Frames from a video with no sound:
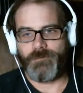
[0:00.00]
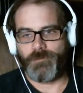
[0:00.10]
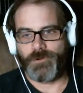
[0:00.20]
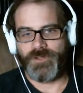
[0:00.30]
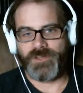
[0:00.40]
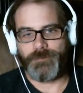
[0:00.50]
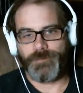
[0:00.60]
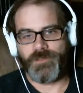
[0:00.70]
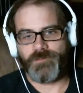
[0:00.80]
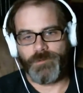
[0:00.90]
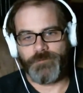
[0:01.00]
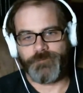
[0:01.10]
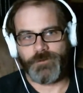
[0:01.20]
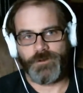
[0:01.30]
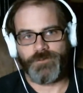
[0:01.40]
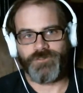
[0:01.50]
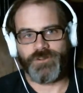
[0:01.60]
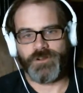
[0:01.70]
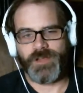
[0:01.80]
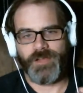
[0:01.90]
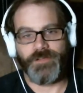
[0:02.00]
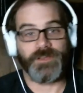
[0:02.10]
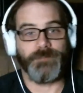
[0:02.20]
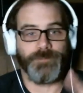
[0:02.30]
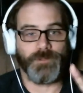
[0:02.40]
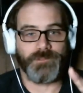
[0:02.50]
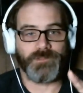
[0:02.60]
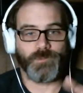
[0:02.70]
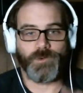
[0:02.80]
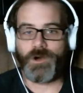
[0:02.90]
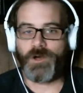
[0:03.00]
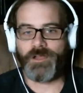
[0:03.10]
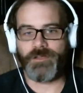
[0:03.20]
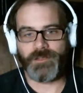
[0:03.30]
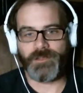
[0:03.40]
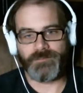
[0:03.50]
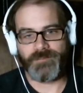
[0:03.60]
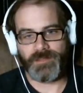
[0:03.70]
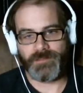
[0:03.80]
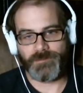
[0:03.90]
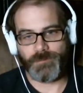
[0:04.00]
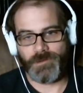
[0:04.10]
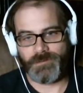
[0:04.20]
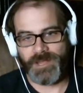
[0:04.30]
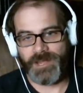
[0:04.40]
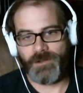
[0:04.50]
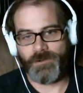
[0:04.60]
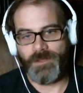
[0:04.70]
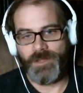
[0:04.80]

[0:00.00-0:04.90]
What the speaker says: and where you're going to place what furniture, how you're going to build this wall, how you're going to take this wall down,